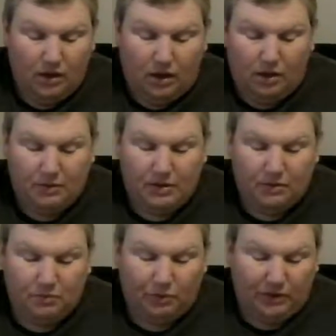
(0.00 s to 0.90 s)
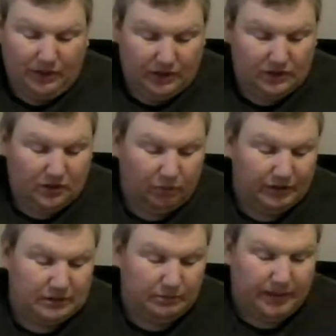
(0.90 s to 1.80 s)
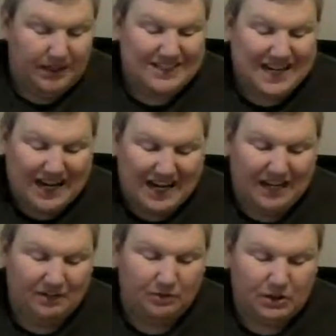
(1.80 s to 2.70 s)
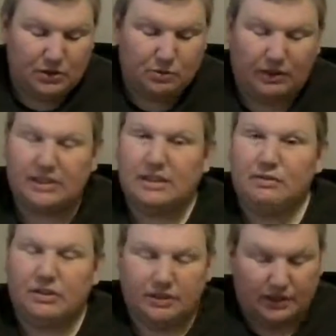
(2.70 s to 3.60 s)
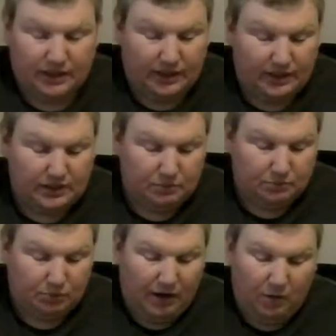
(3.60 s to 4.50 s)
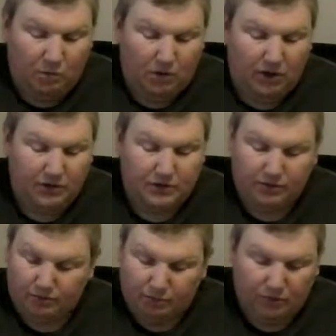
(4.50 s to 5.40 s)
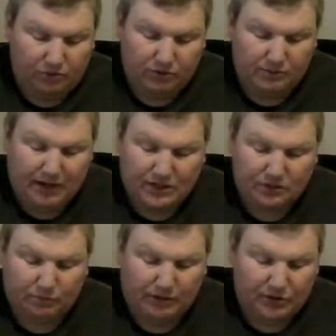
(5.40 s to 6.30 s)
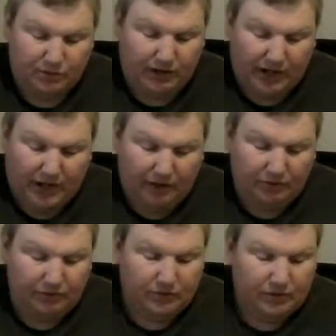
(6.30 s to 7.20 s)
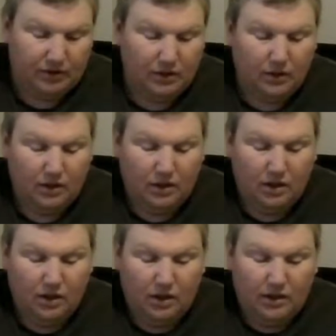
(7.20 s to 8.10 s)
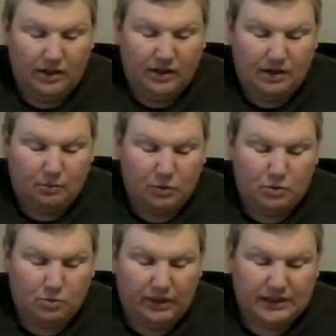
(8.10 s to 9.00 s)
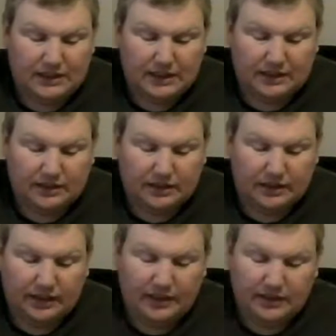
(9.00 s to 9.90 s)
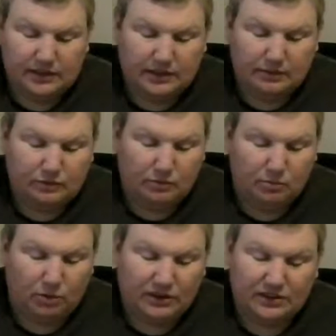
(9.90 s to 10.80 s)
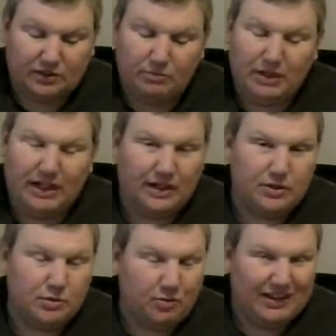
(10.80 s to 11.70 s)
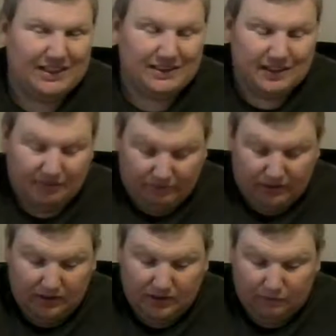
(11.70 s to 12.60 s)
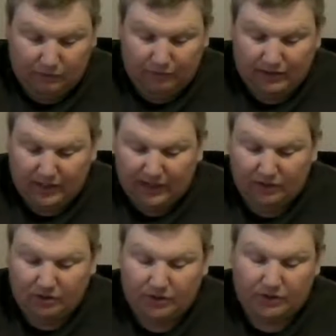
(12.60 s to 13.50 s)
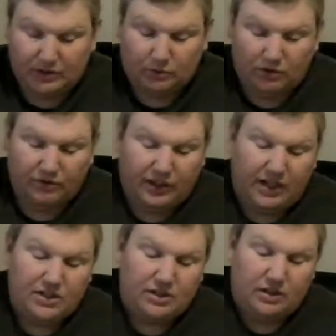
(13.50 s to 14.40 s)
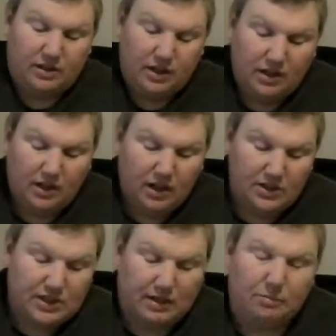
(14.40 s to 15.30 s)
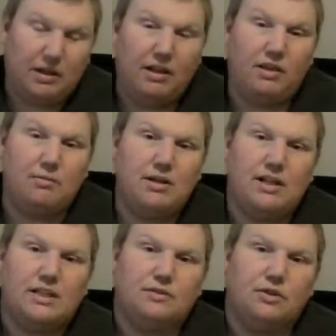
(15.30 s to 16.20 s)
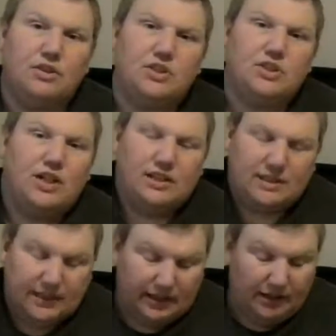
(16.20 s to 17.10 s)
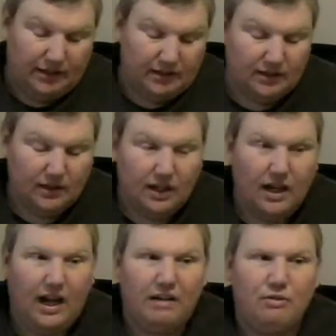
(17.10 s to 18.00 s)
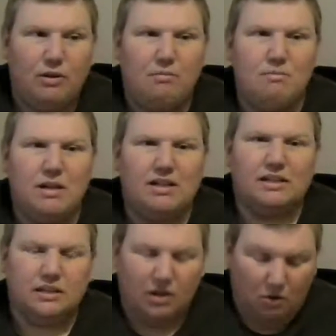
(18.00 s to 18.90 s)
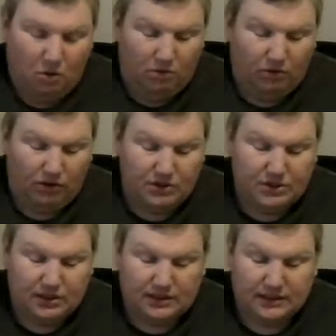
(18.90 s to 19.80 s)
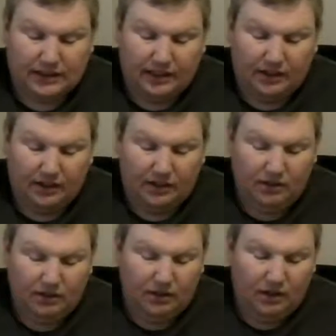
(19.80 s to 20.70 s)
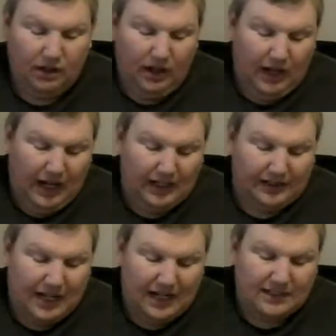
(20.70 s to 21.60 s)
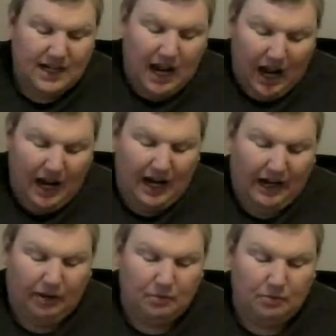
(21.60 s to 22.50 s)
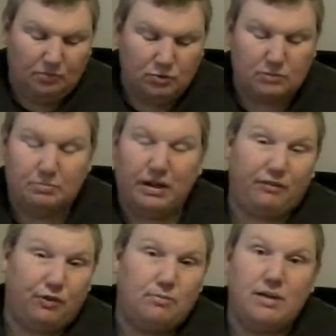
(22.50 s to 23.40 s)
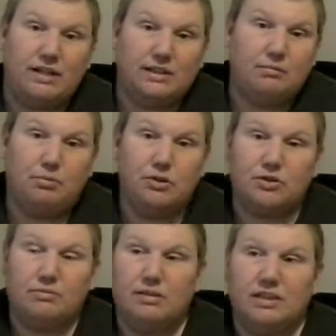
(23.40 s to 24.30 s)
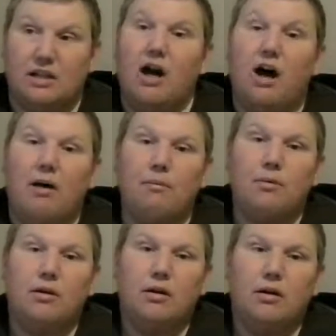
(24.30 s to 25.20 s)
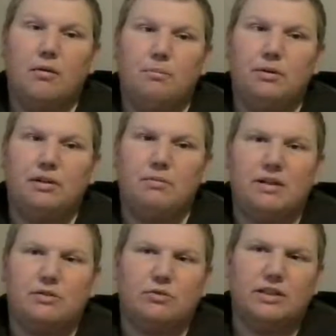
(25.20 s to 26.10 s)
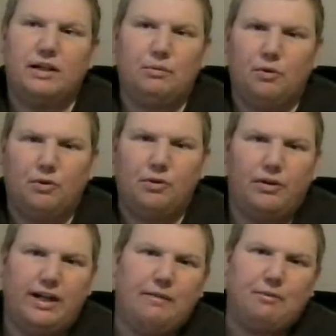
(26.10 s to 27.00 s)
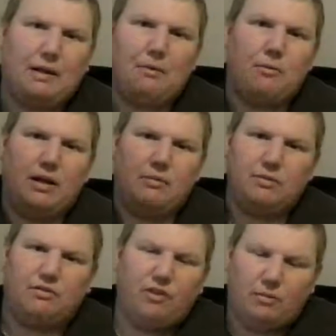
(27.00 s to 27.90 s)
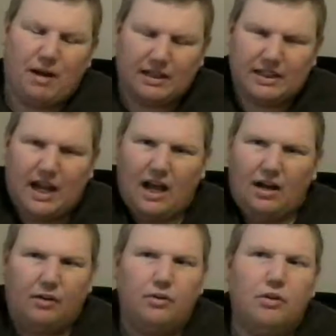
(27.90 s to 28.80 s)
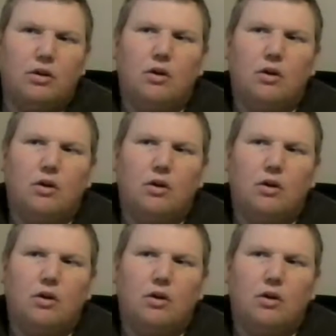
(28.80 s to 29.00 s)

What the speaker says: So WrestleMania 10, which is 27th on the list, Bret won. Both those matches were about 2.5. And number 26 on the list comes from WrestleMania 27, the WWE title, no disqualification. Champion The Miz versus John Cena. Having The Miz go over on John Cena at that time was big for The Miz. It pushed The Miz up, but The Miz wasn't able to keep that momentum to fell back down.